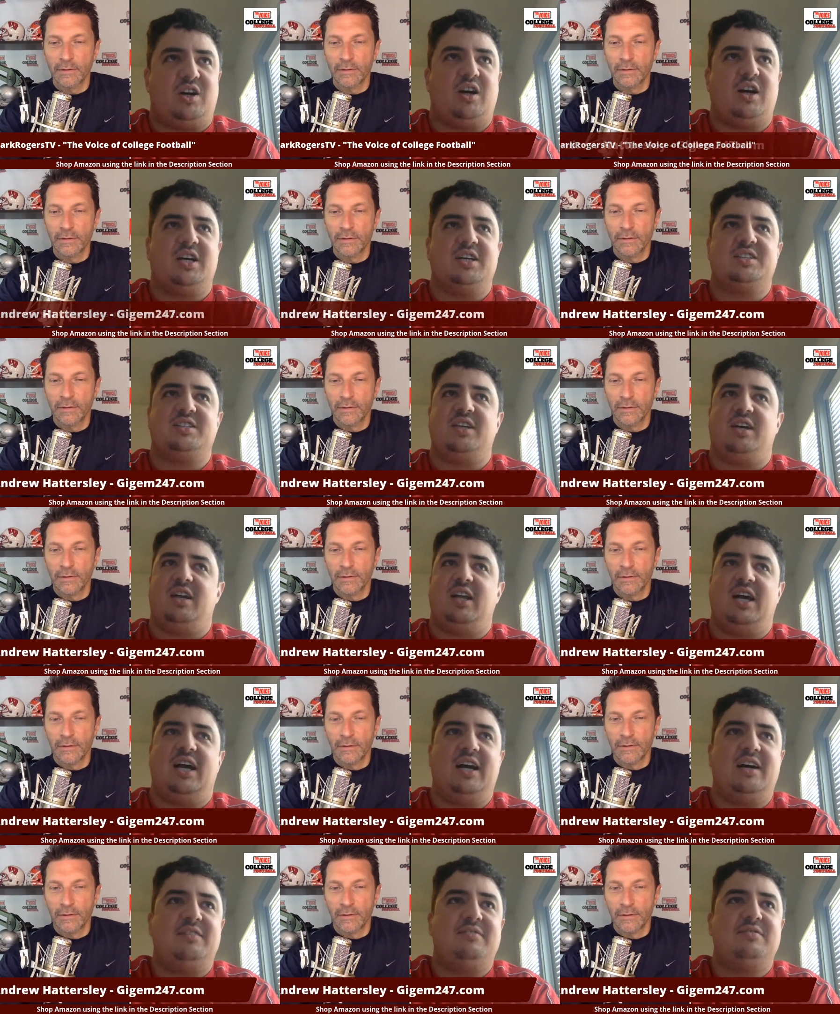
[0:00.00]
Speaker 1: targets. They'll
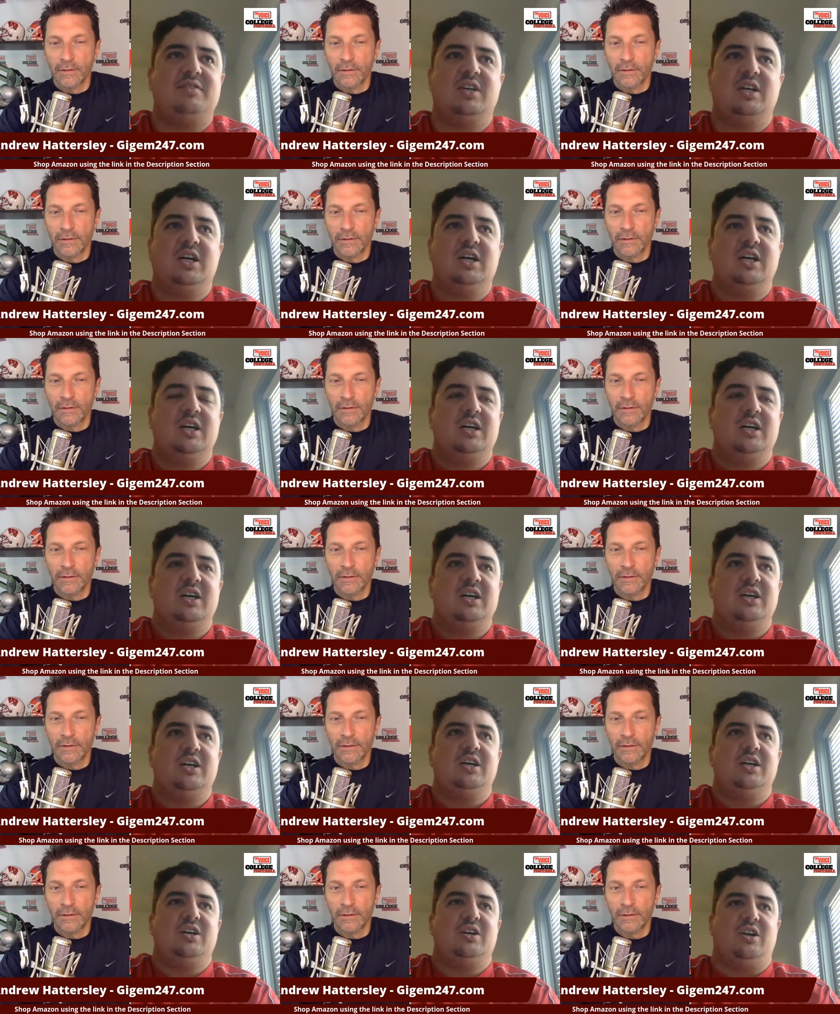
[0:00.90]
have,
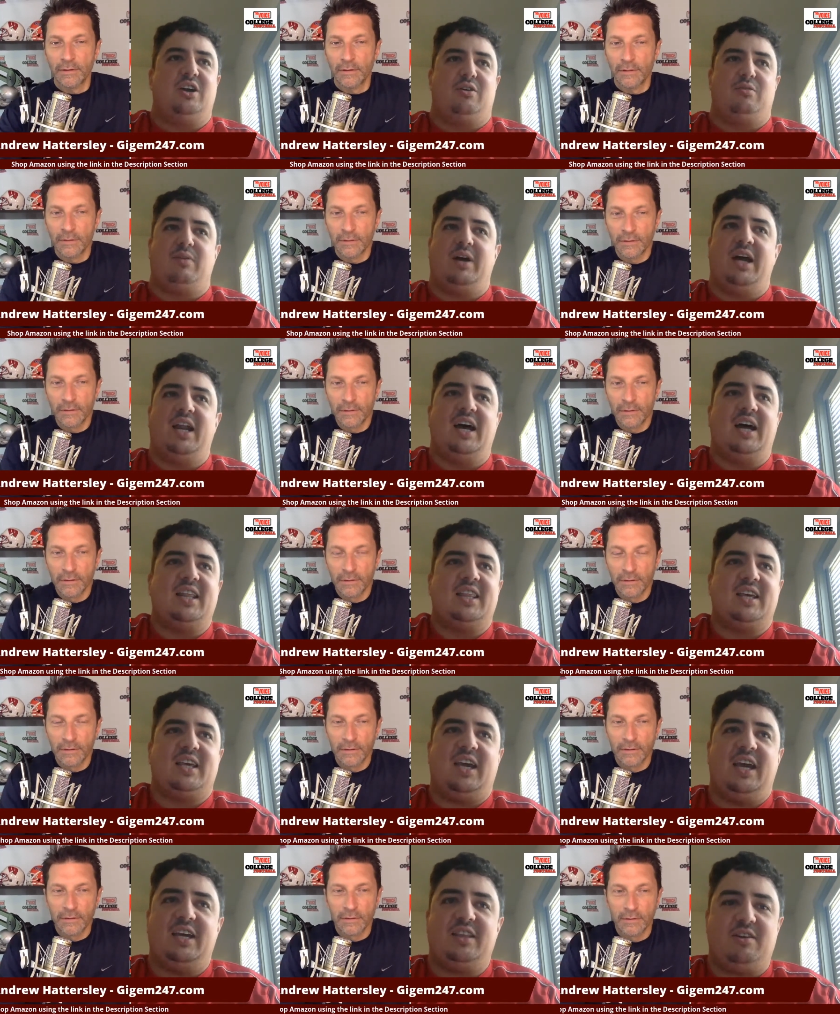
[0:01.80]
right out of
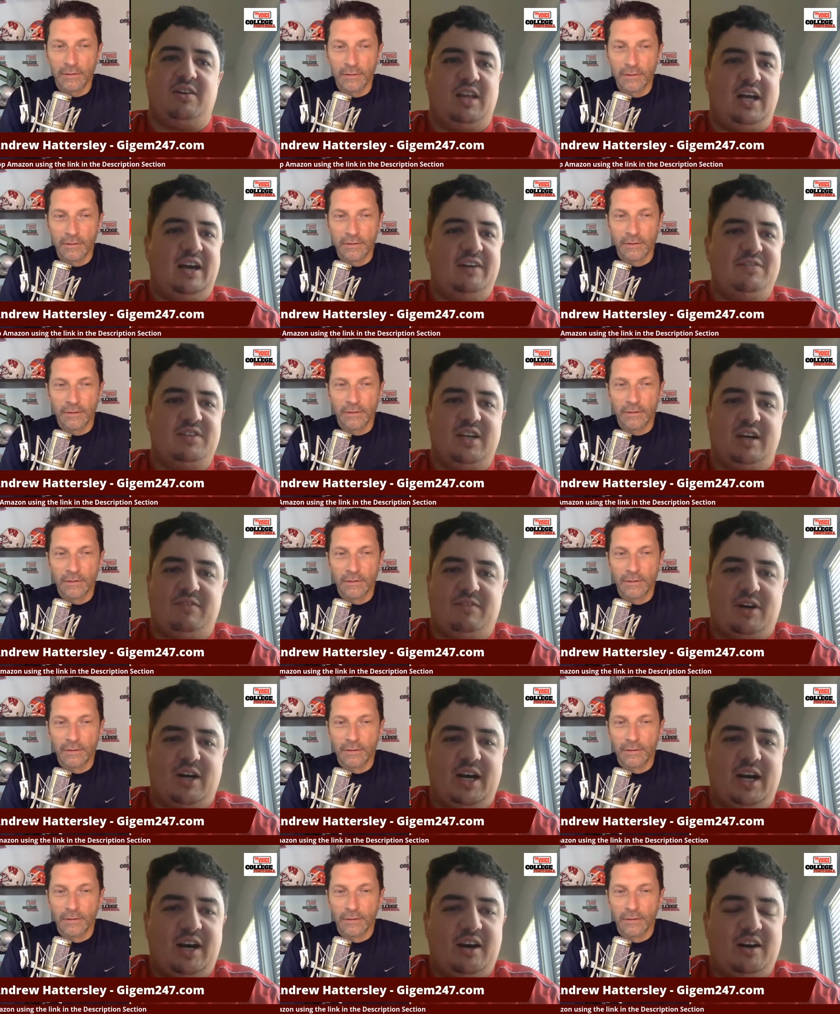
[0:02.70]
the gate, they'll have
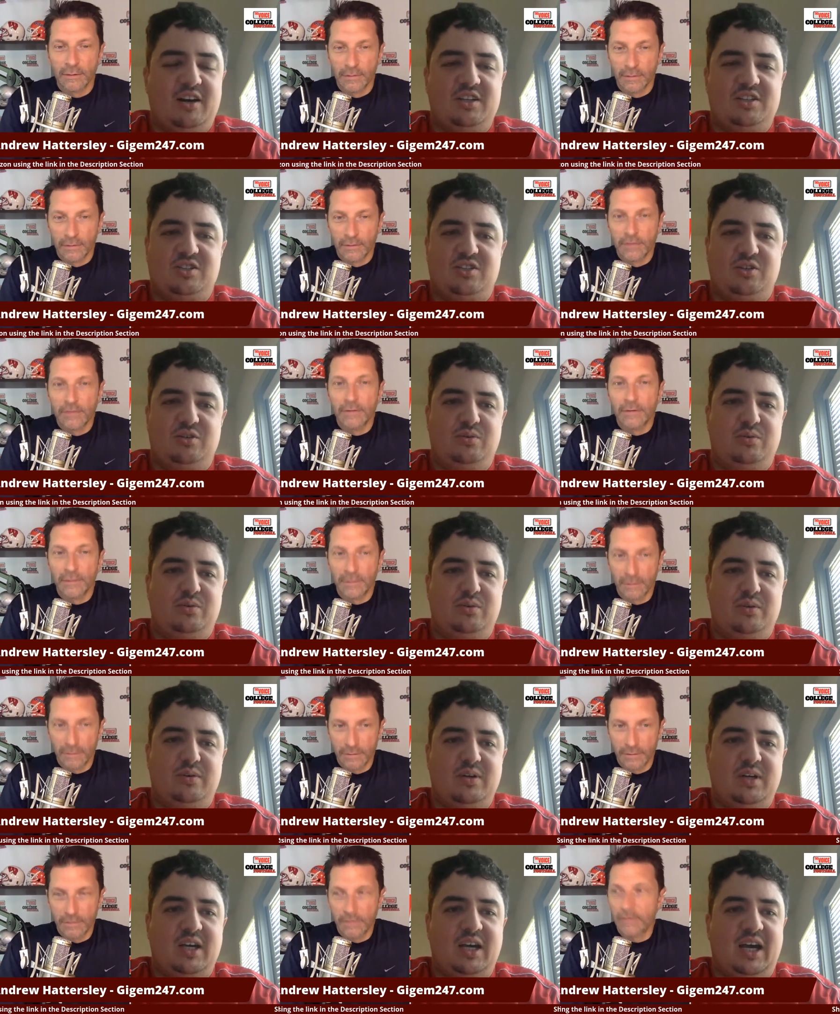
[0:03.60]
Denver Harris,
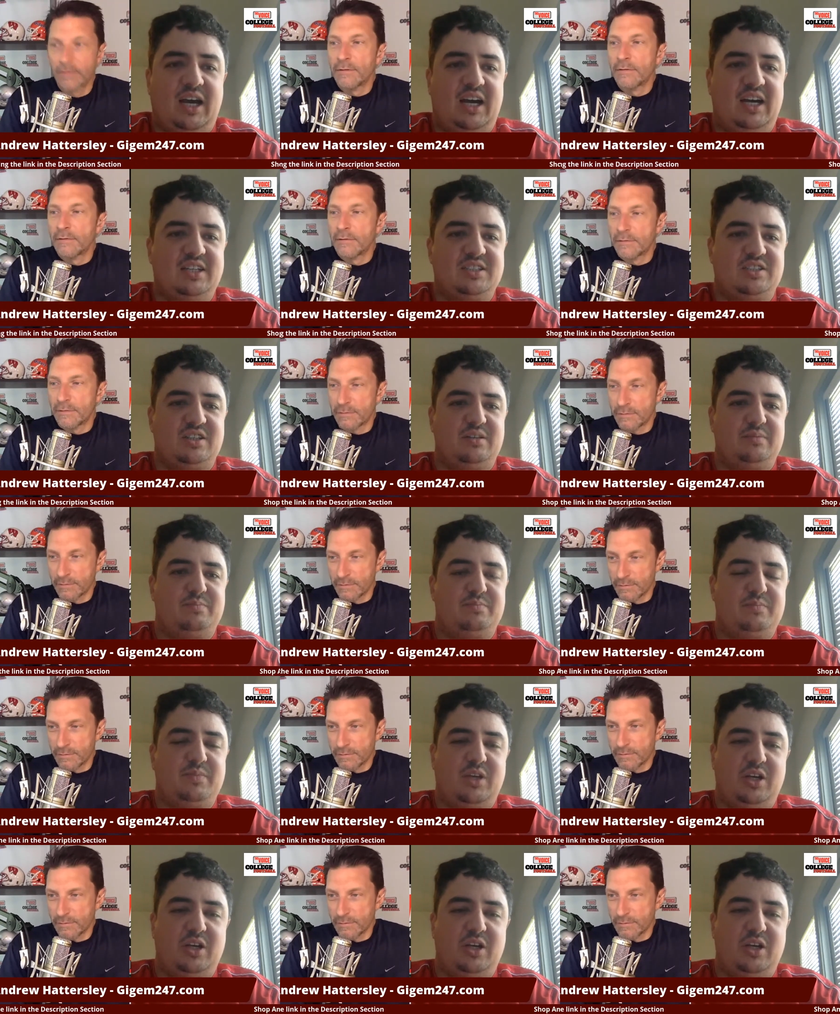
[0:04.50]
who has a